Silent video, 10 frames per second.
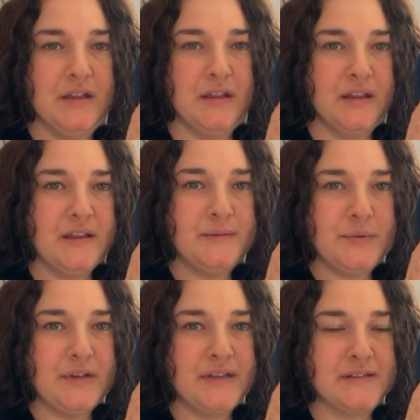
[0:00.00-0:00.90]
And that's
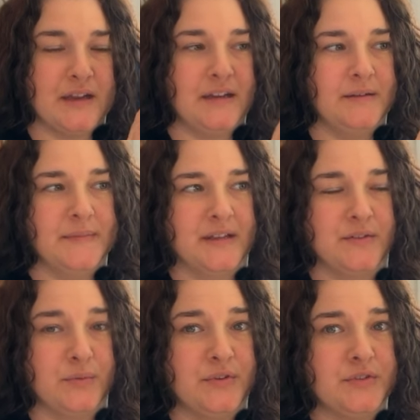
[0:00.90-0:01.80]
pretty exciting because
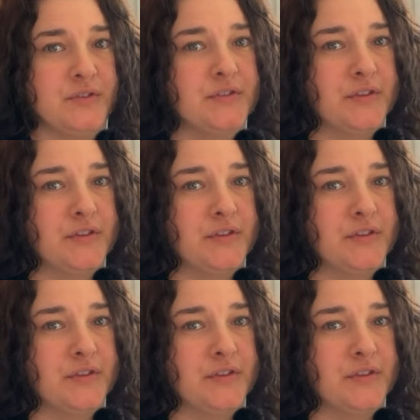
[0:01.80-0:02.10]
Twister is a